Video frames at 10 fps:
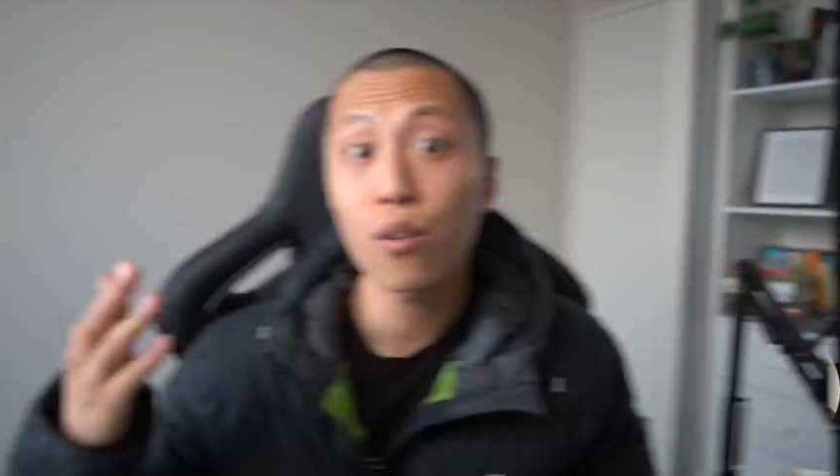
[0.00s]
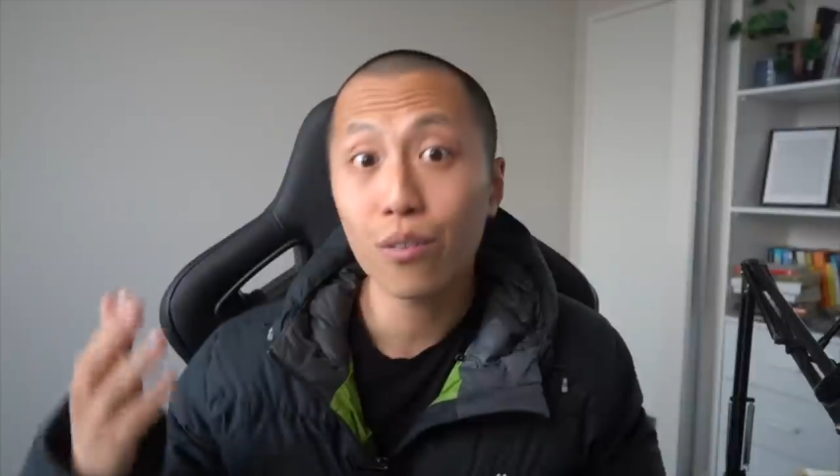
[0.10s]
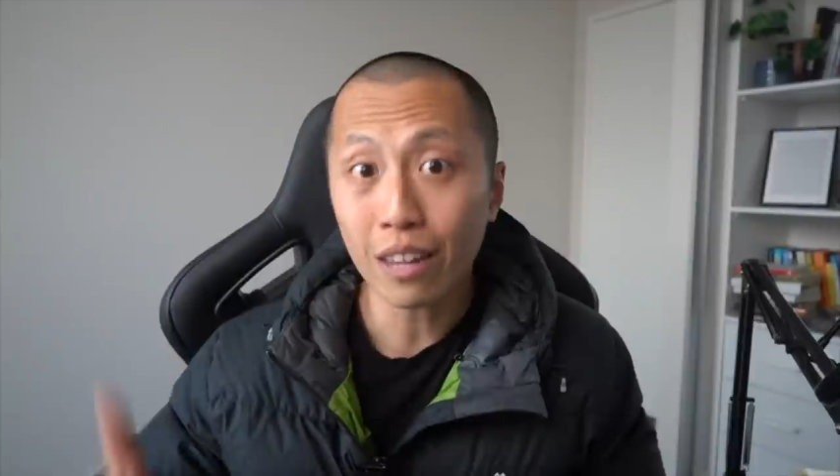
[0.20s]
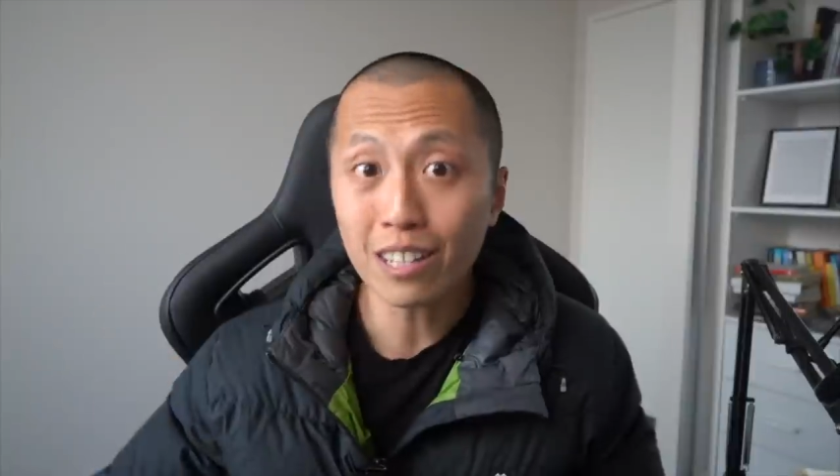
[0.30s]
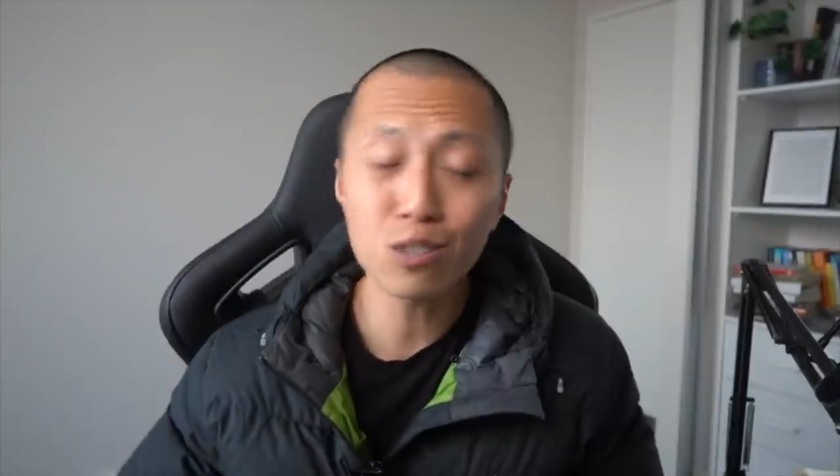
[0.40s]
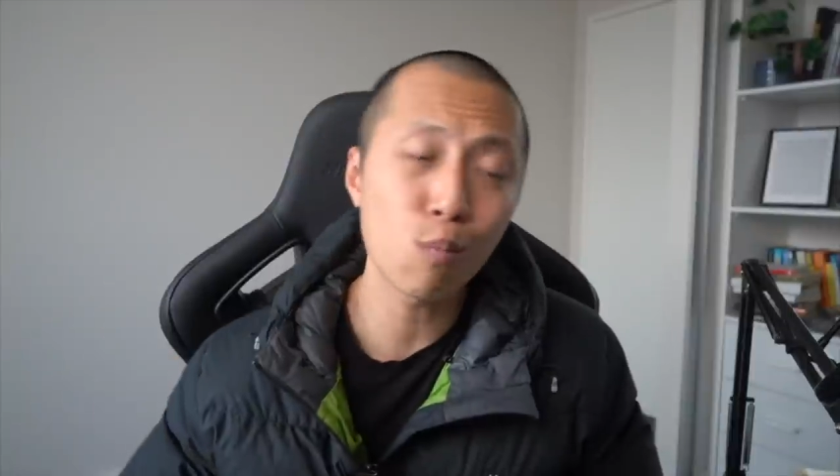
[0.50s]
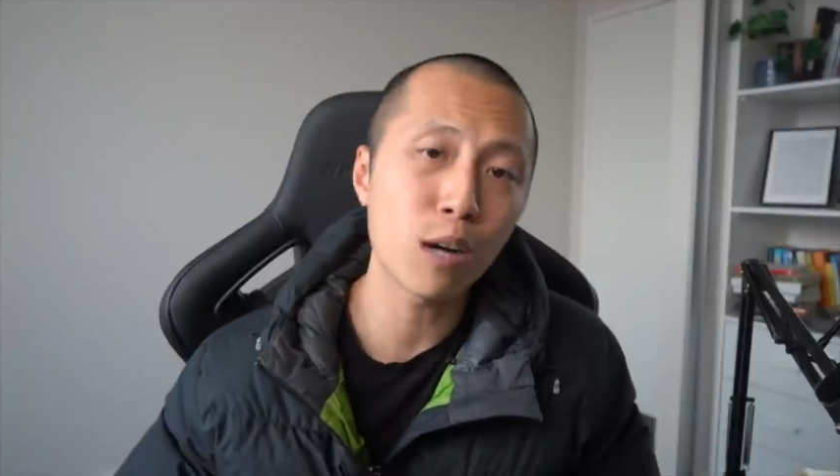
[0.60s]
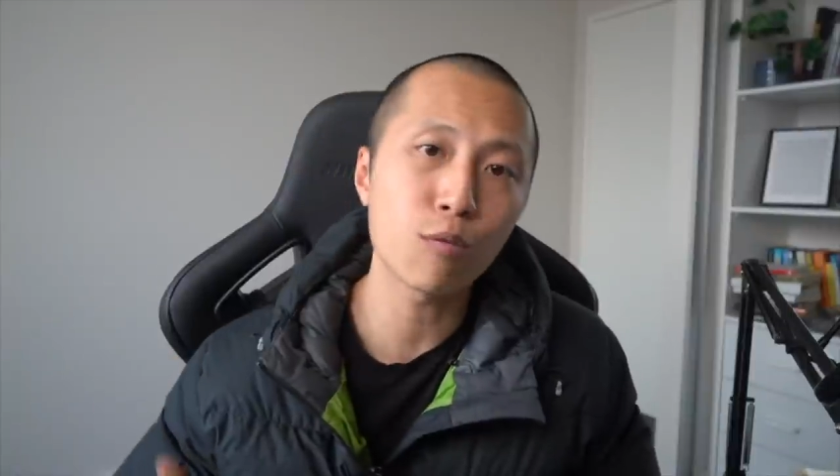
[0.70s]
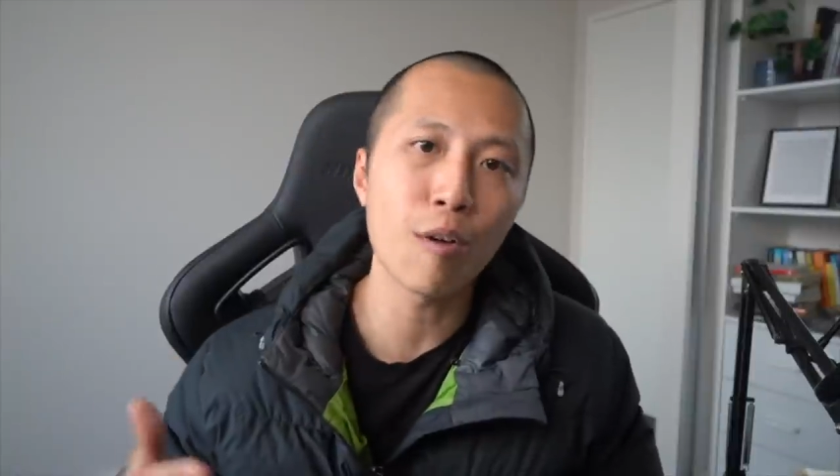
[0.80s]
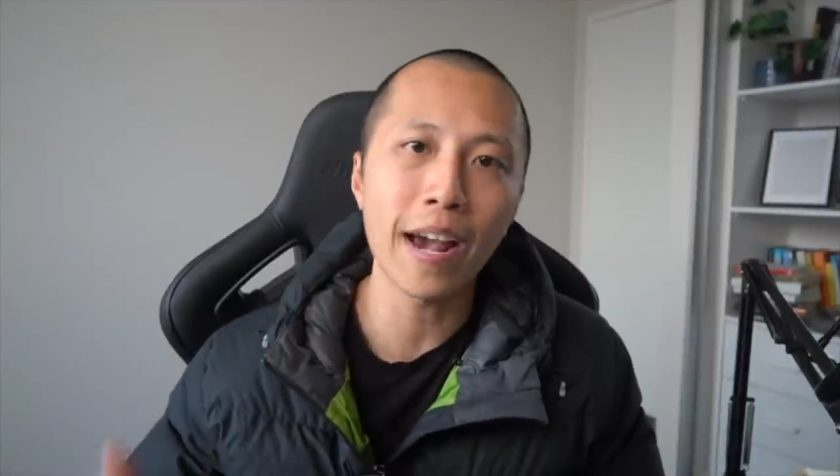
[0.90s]
Thank you so
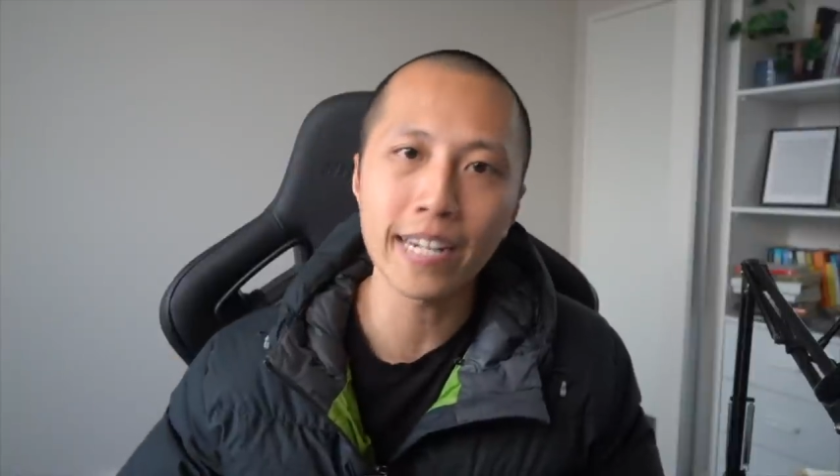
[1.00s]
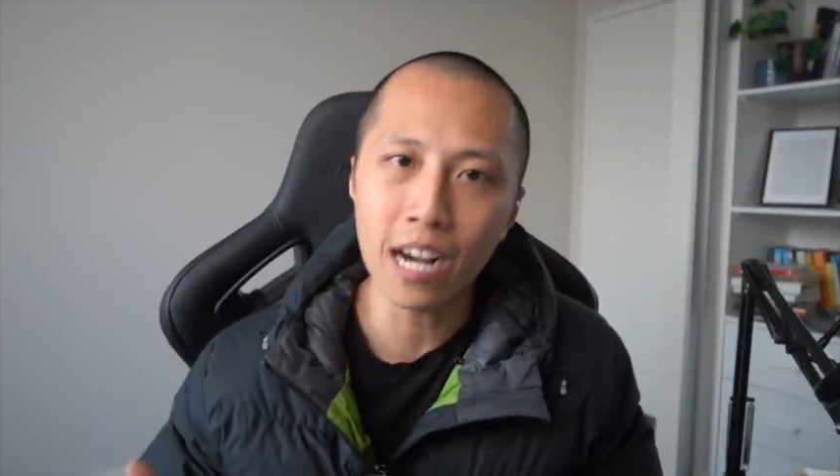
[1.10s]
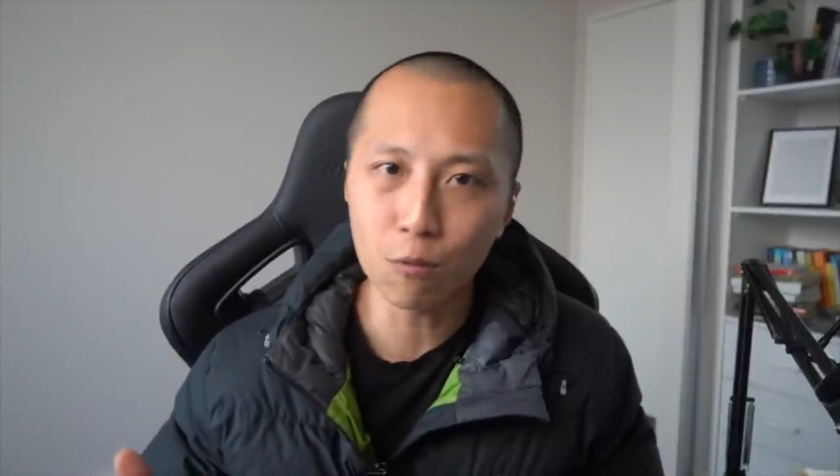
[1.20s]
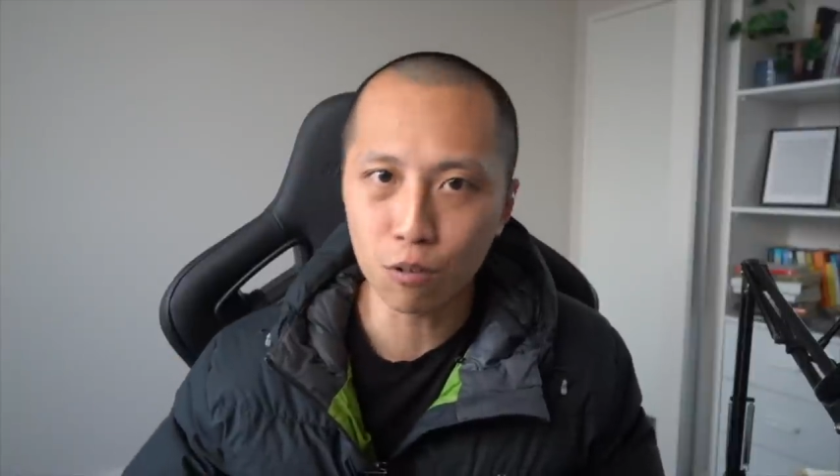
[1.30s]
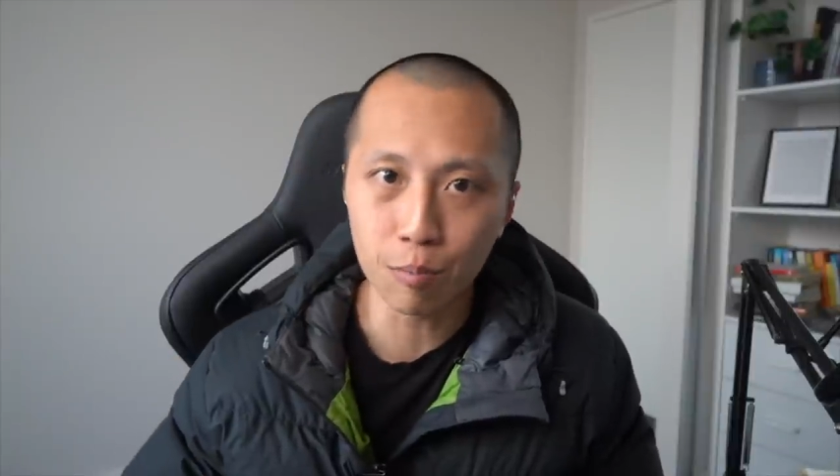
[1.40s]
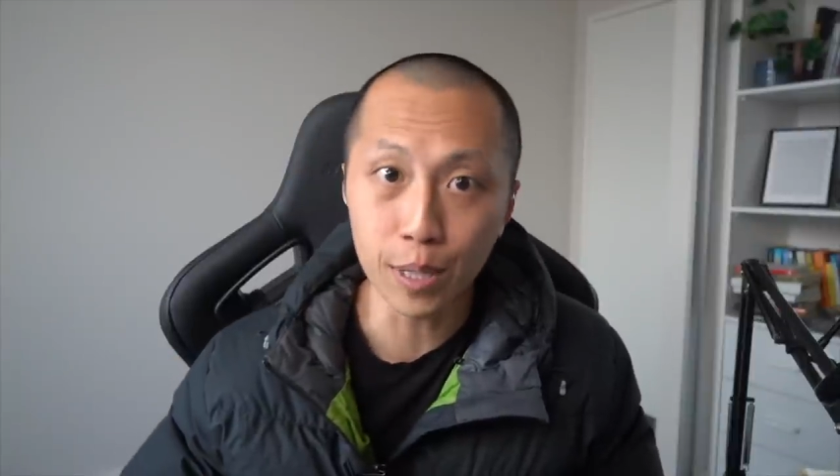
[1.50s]
much for hanging out with